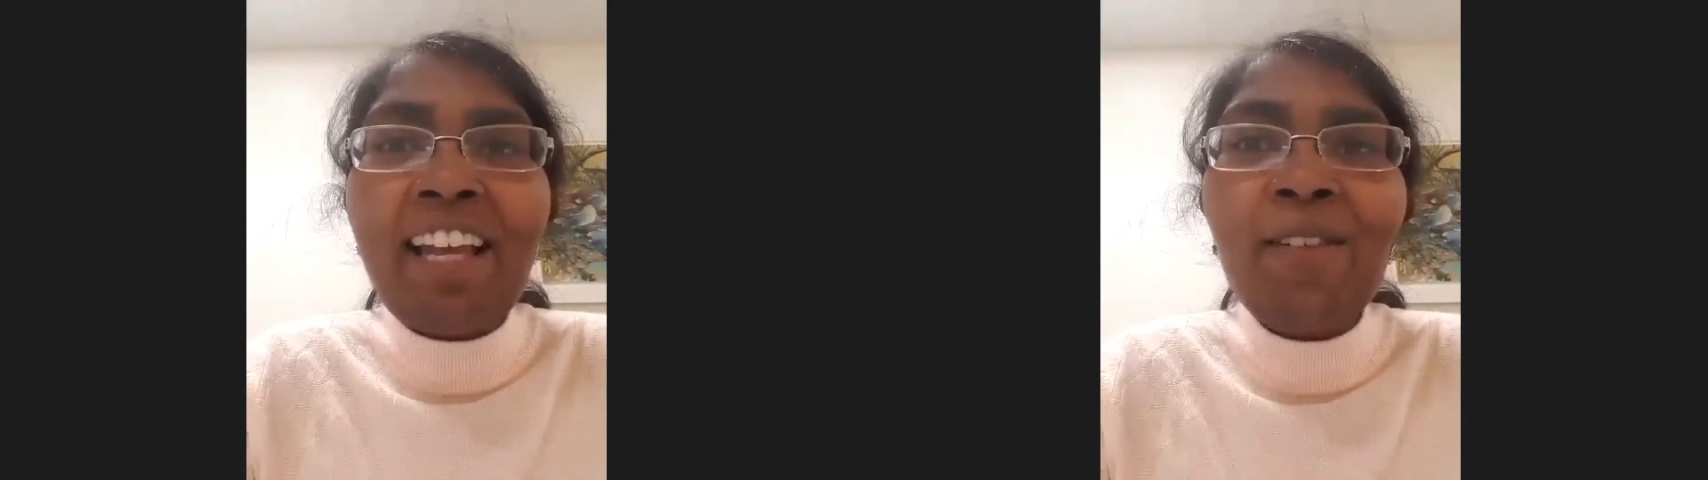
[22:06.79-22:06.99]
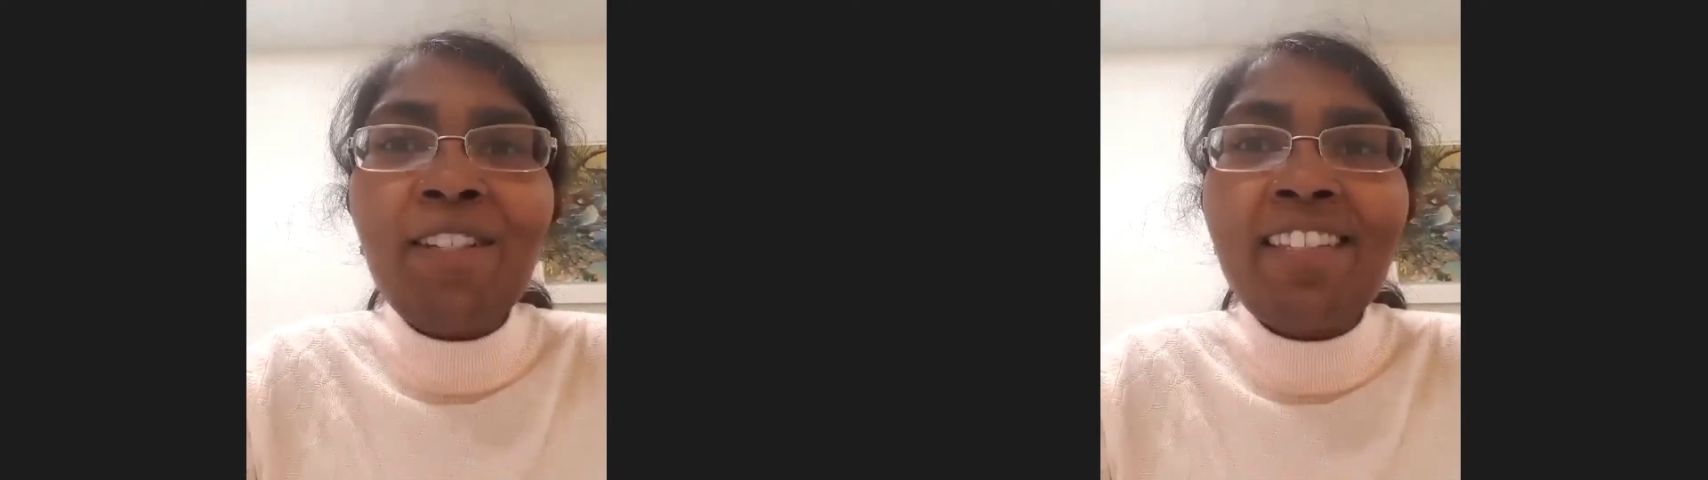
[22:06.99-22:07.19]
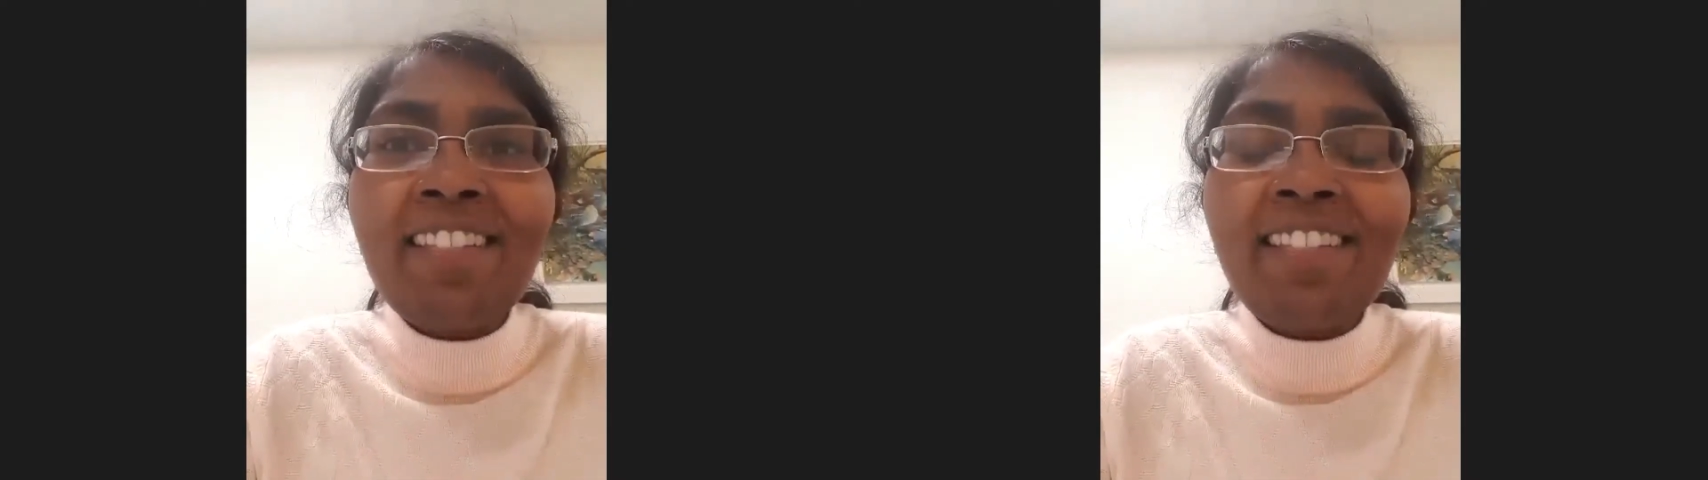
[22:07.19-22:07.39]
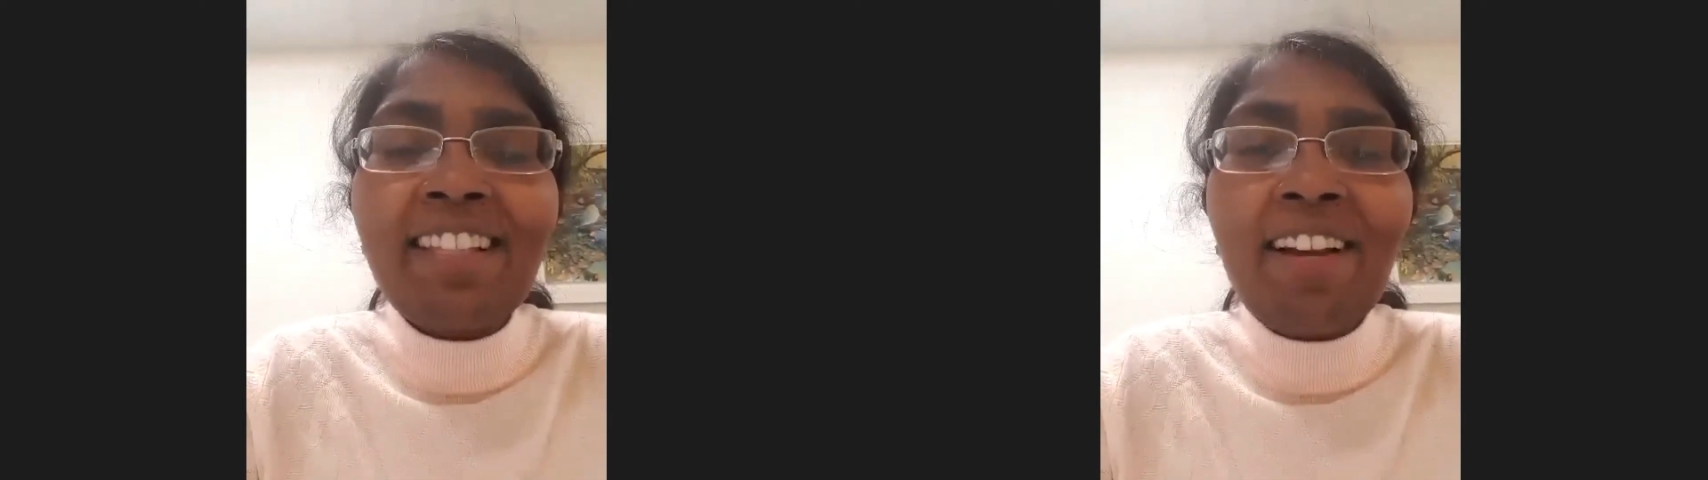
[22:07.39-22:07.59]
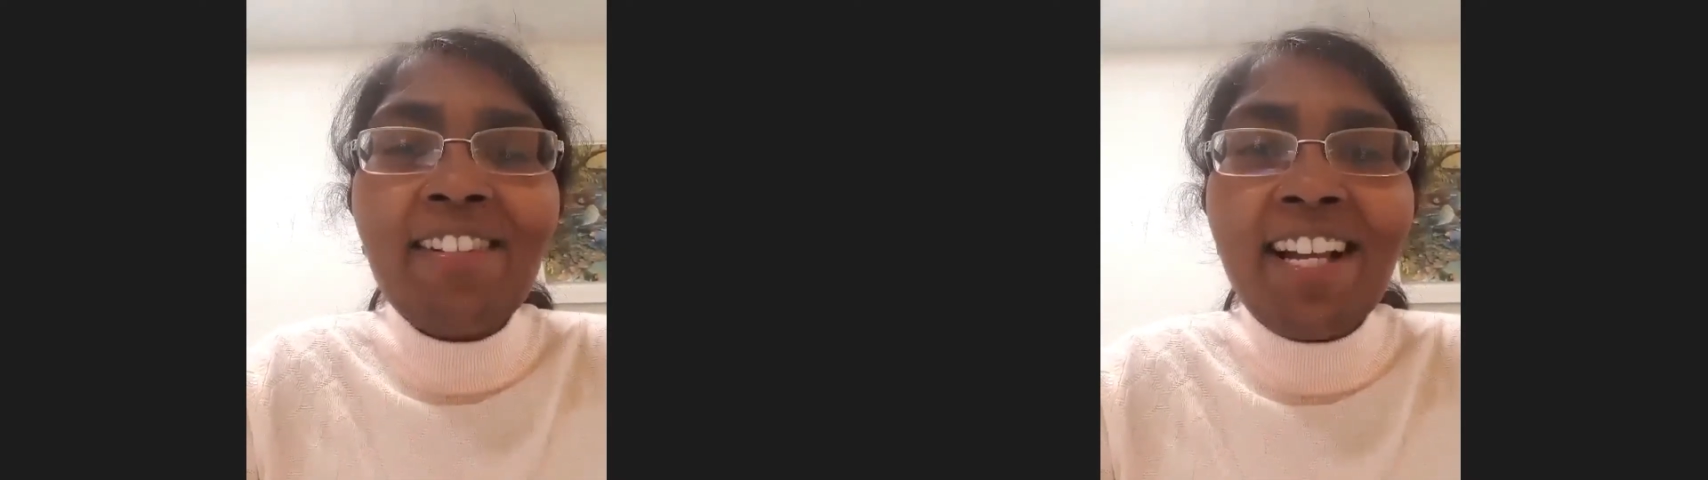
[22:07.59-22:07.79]
That was
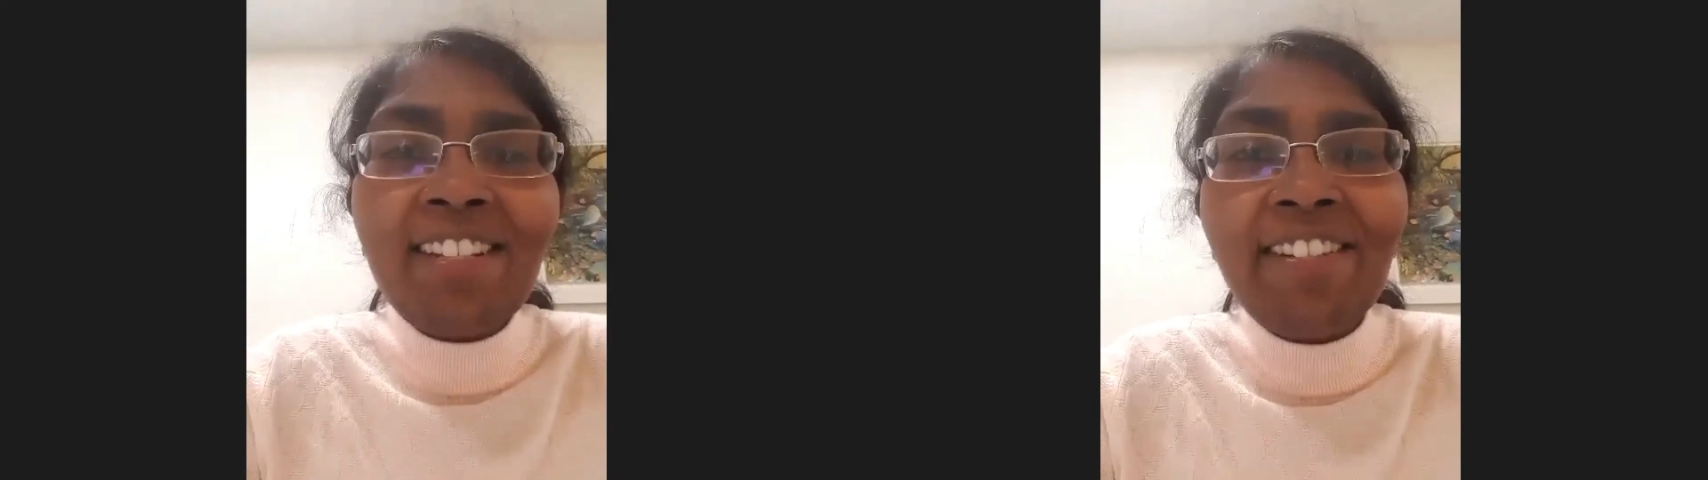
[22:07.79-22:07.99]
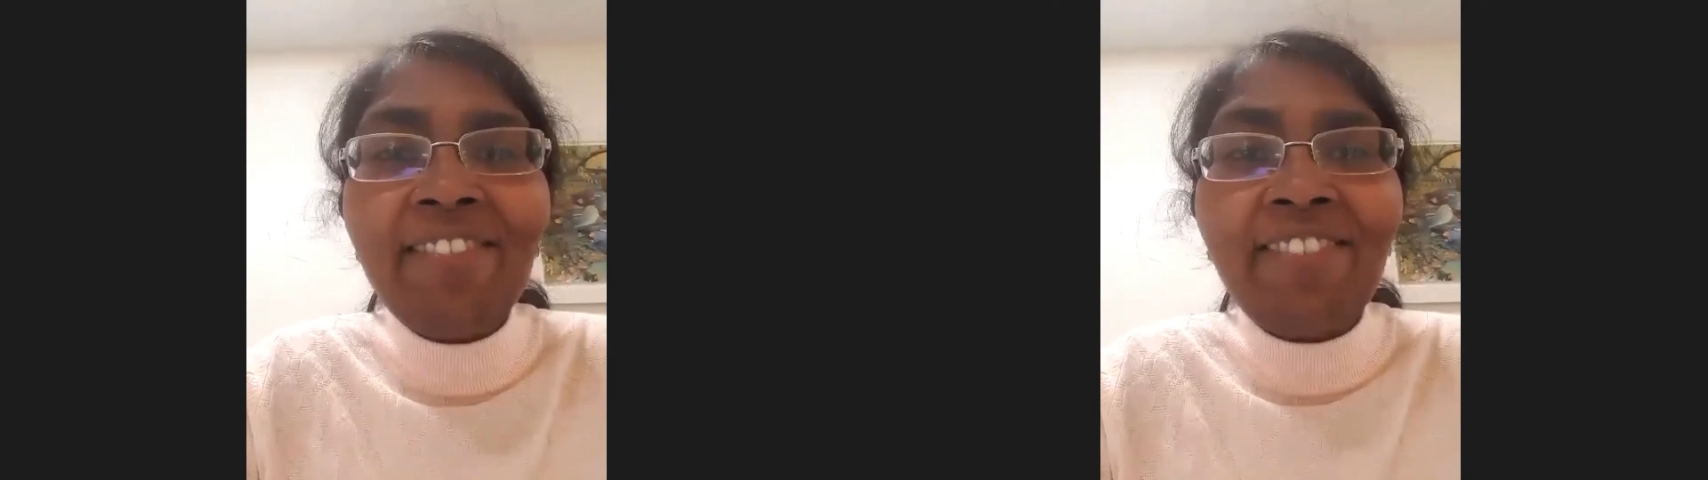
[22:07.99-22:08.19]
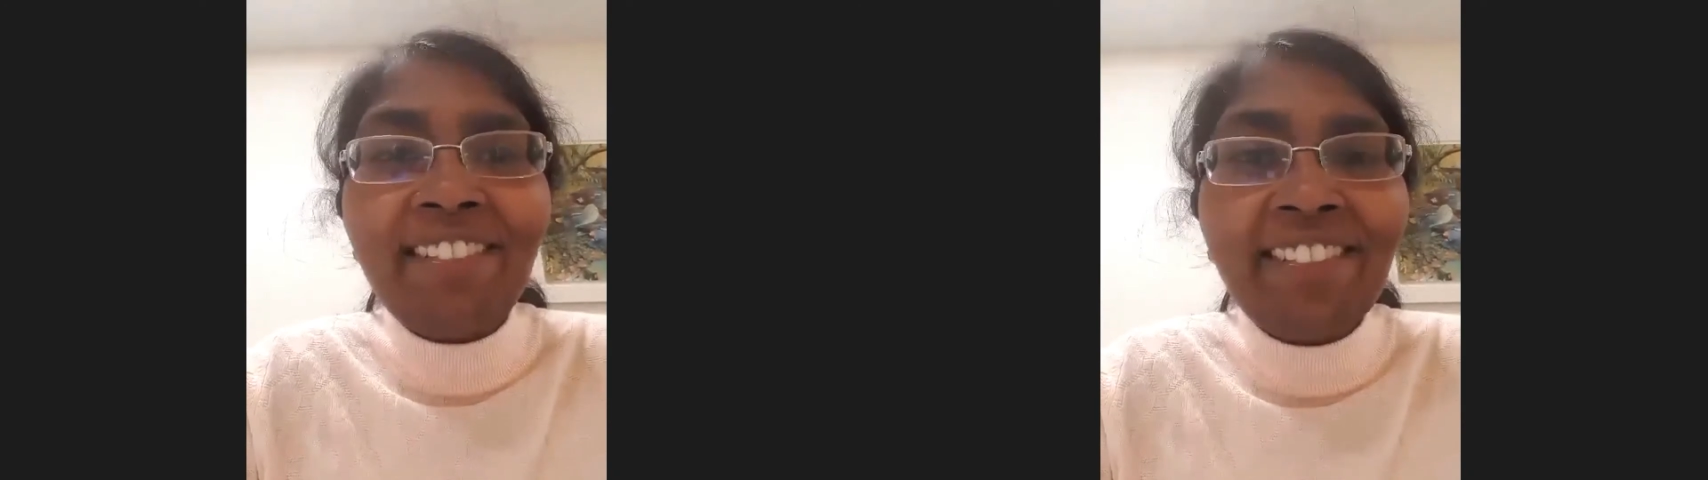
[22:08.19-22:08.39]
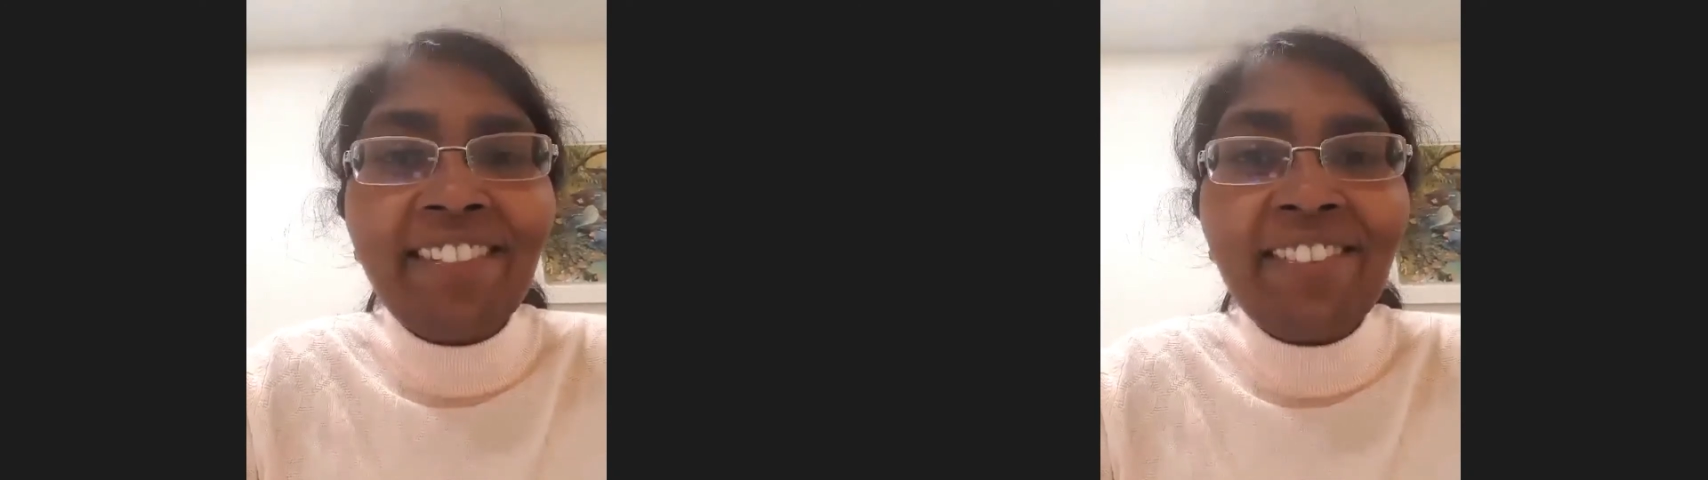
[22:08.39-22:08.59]
actually really,